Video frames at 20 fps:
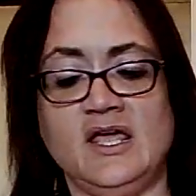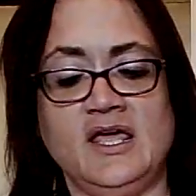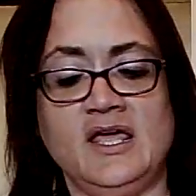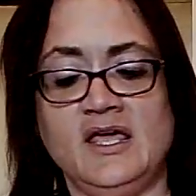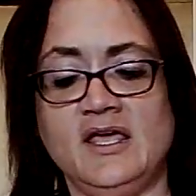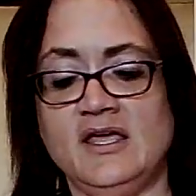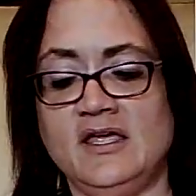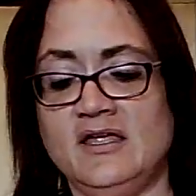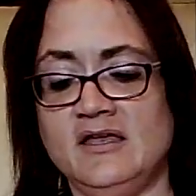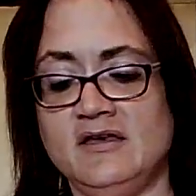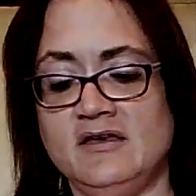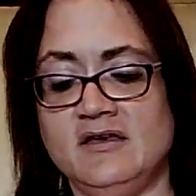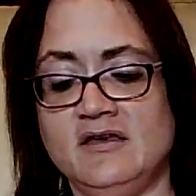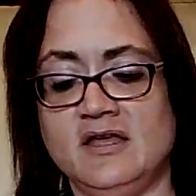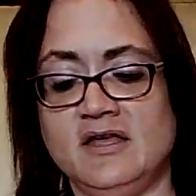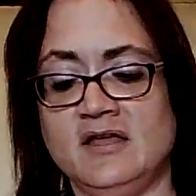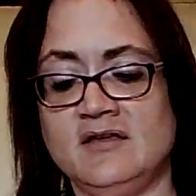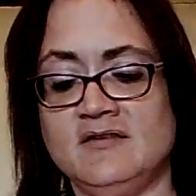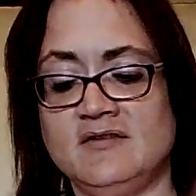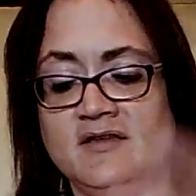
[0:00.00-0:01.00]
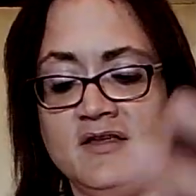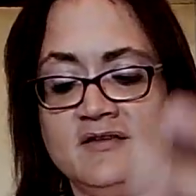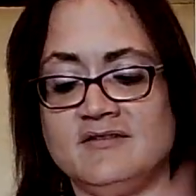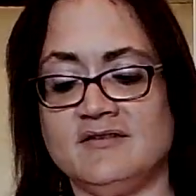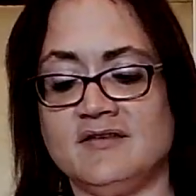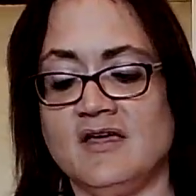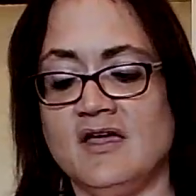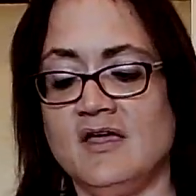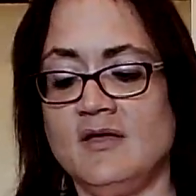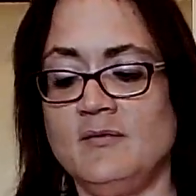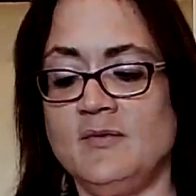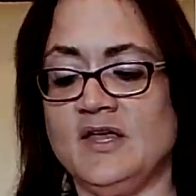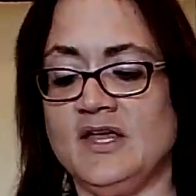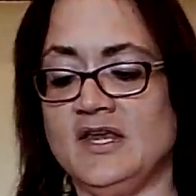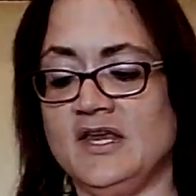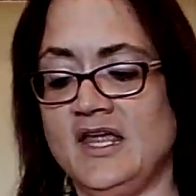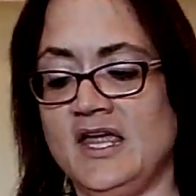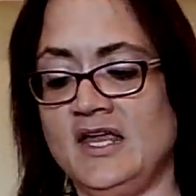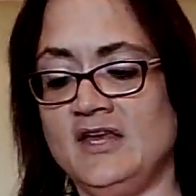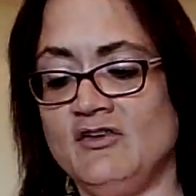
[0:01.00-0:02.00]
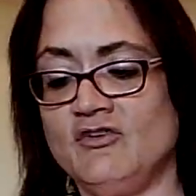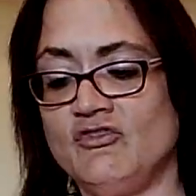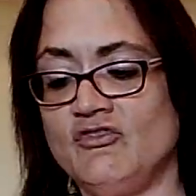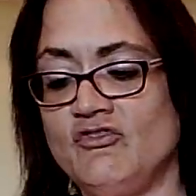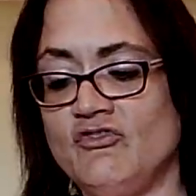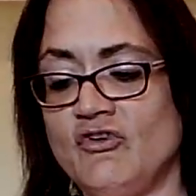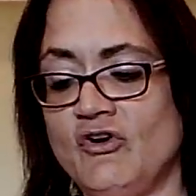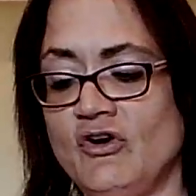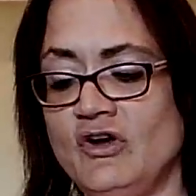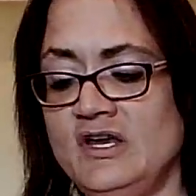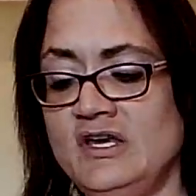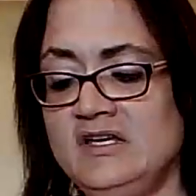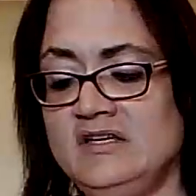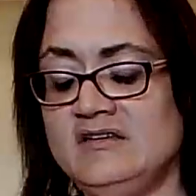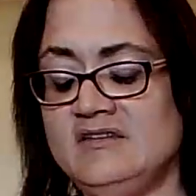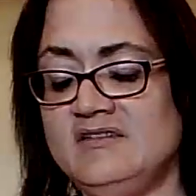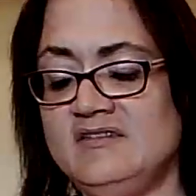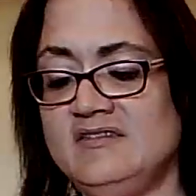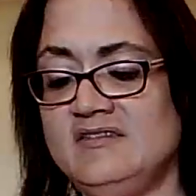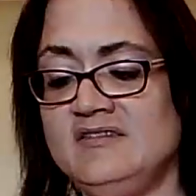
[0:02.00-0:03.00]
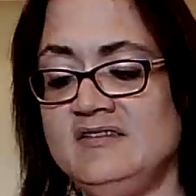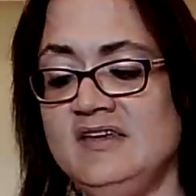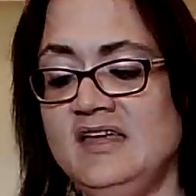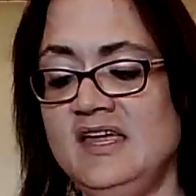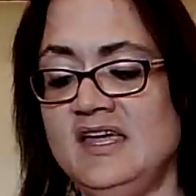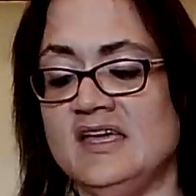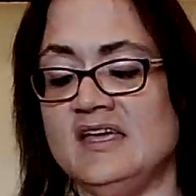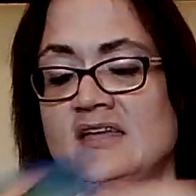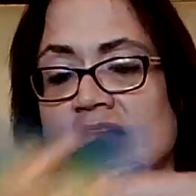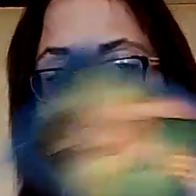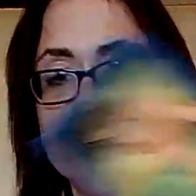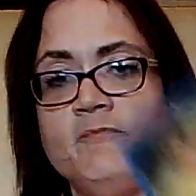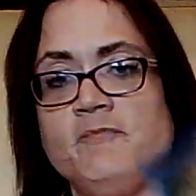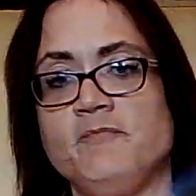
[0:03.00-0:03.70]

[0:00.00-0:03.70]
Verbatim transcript: and it's coming, and you're starting to see it